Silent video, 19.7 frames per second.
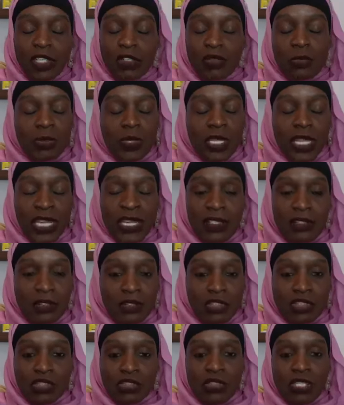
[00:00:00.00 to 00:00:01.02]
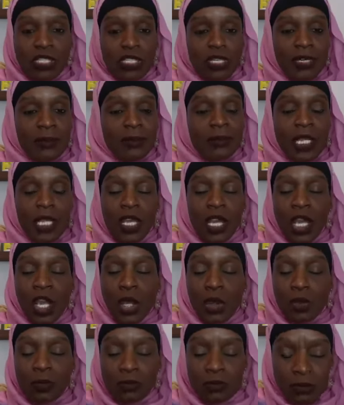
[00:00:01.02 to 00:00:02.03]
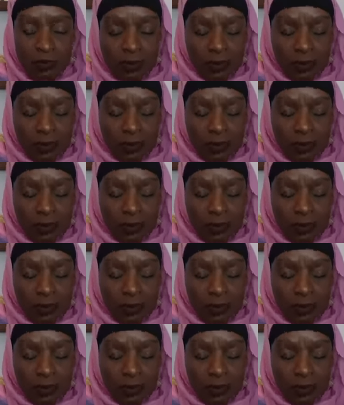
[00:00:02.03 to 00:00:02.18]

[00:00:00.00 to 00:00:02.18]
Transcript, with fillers: and you planned on juicing them, nope.